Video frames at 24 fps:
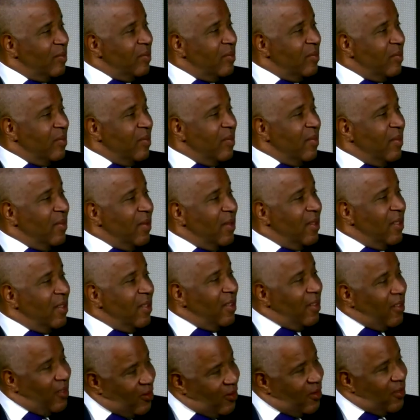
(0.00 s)
That's it.
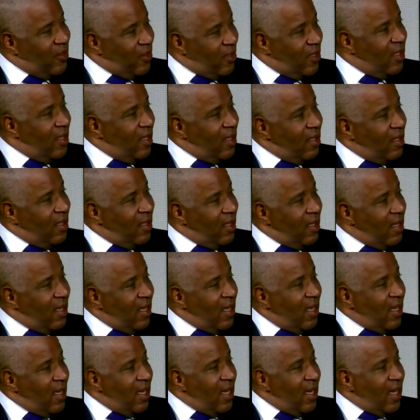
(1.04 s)
Mm-hmm. You see? I'm
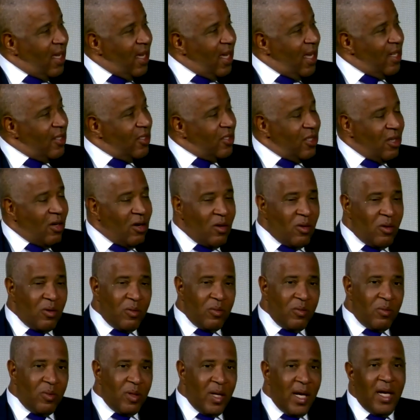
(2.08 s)
with you. And
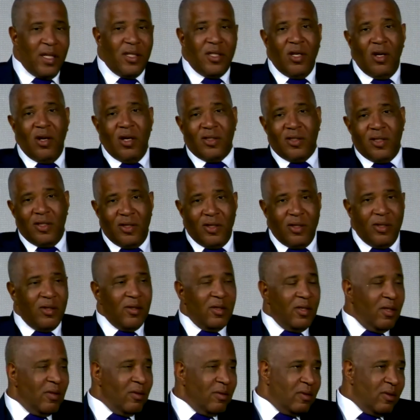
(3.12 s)
so when I talked to
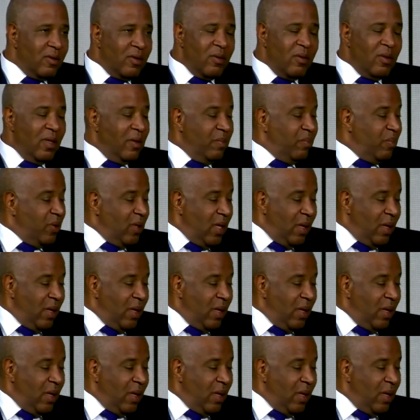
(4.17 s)
her, you know, two,